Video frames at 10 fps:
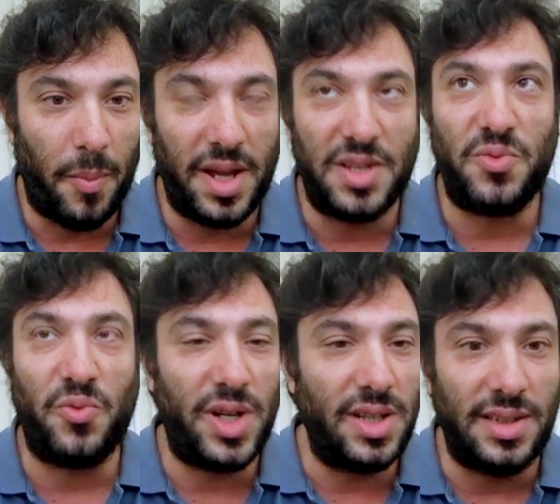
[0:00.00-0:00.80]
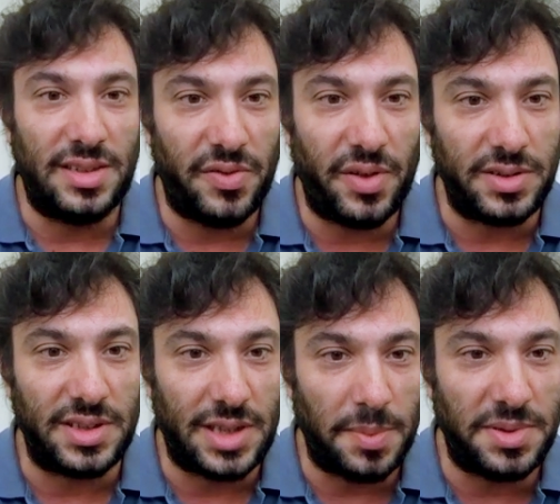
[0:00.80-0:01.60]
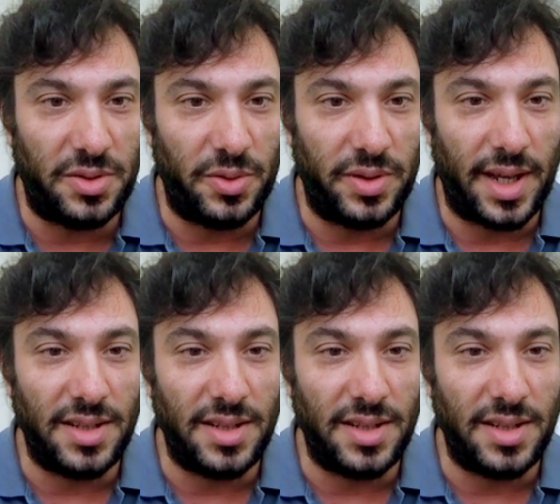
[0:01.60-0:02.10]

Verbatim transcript: It's really difficult to substitute that.